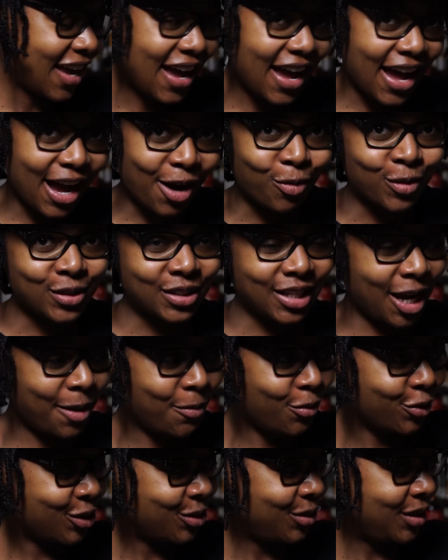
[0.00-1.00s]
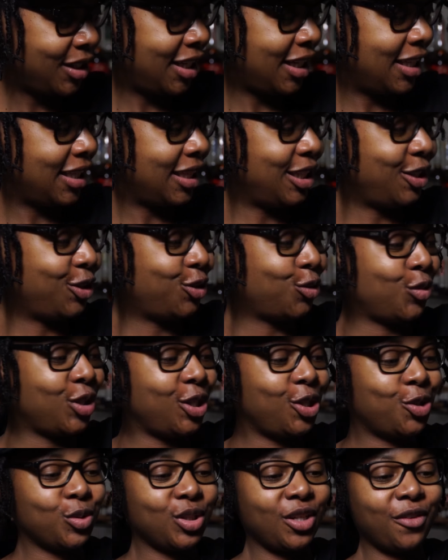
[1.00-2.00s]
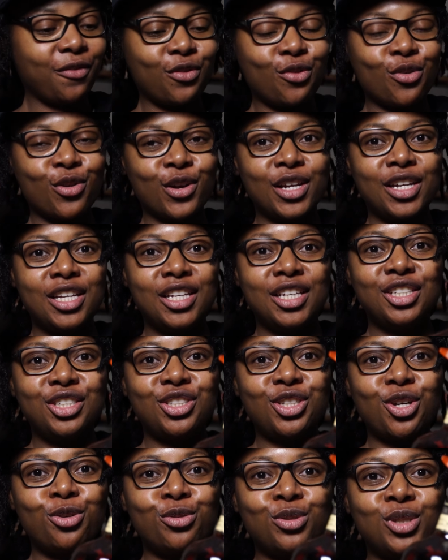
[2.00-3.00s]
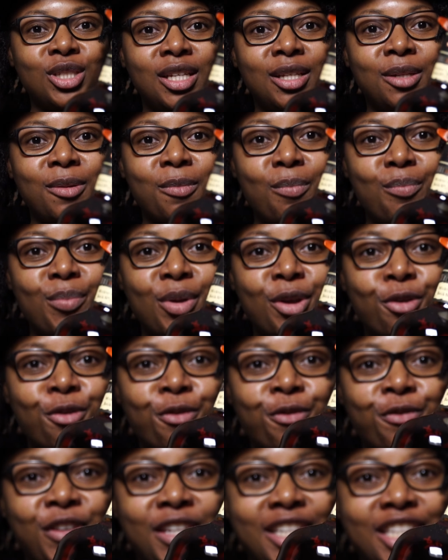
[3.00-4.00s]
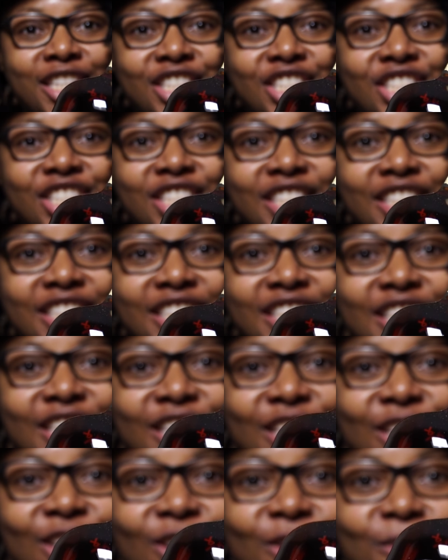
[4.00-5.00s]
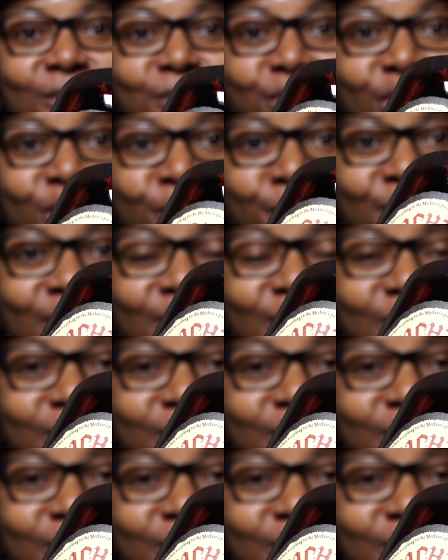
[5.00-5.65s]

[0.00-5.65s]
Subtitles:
I was able to get the 2024 Toasted Barrel Finish bourbon.